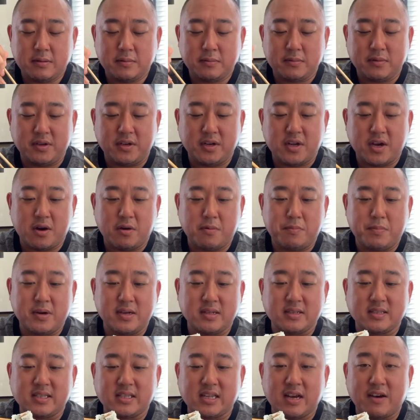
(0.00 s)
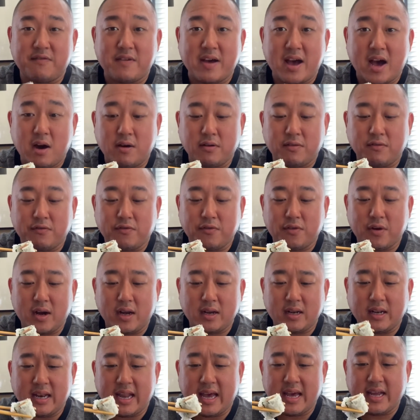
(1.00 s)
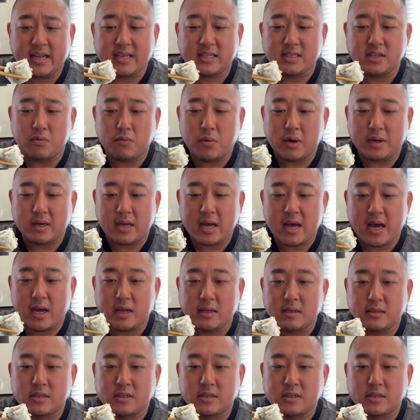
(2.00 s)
You know, putting stuff out in front, lettuce and whatnot.